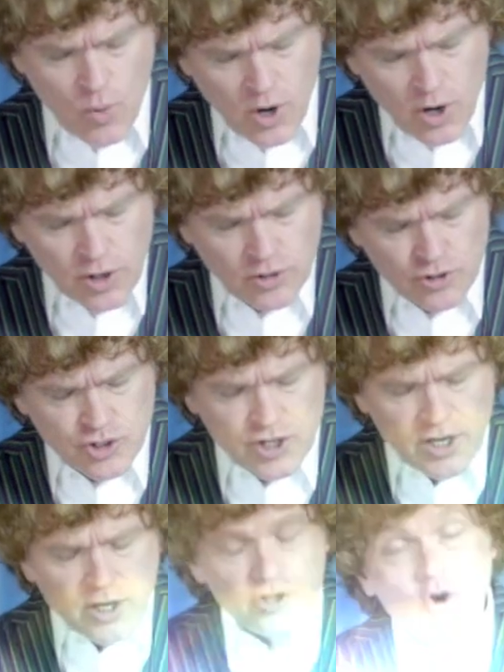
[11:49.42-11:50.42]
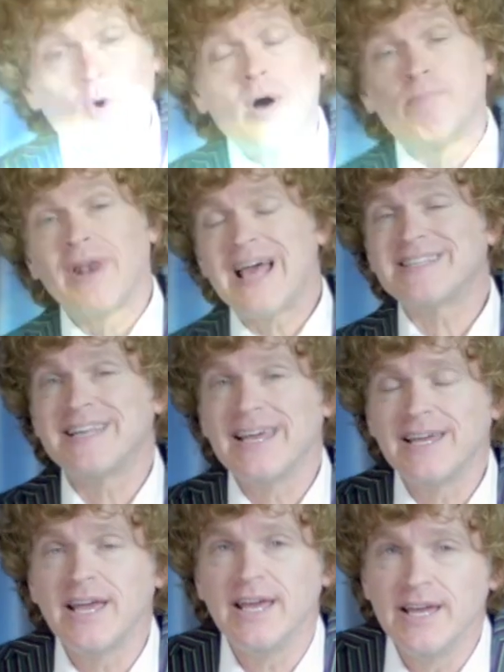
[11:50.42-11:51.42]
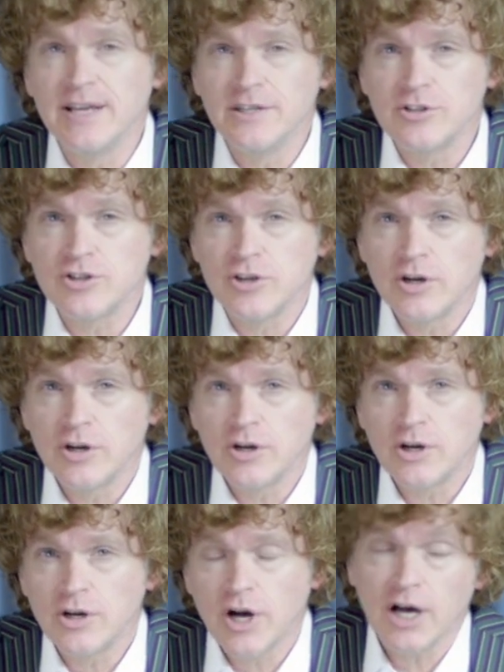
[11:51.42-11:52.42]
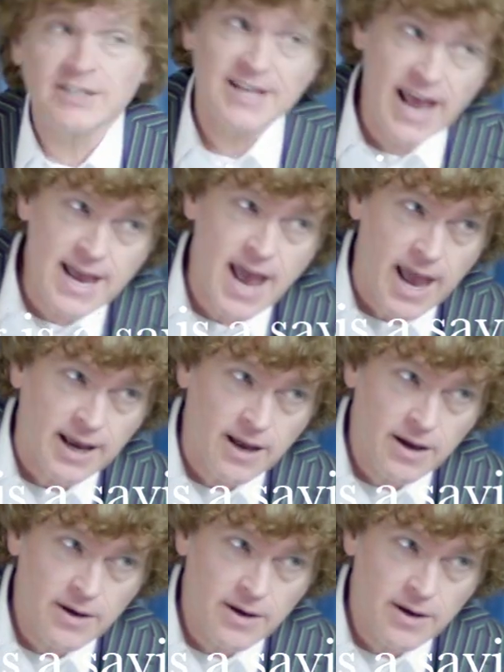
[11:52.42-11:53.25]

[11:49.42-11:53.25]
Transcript: words so a blessing is a saying